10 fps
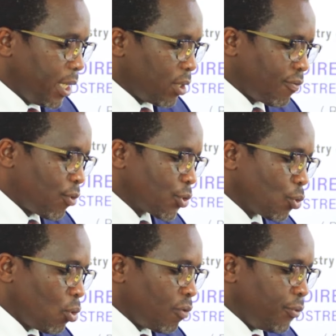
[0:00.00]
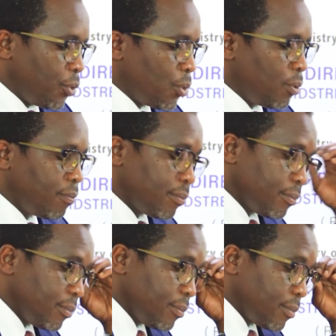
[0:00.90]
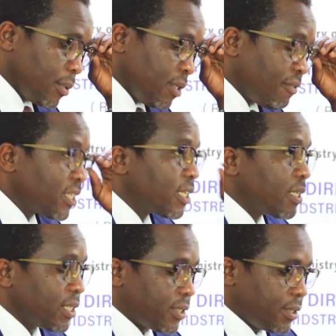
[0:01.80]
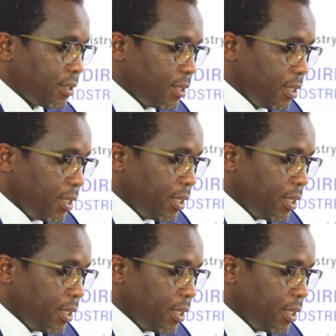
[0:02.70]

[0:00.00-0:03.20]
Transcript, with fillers: And of course, all of you, invited guests,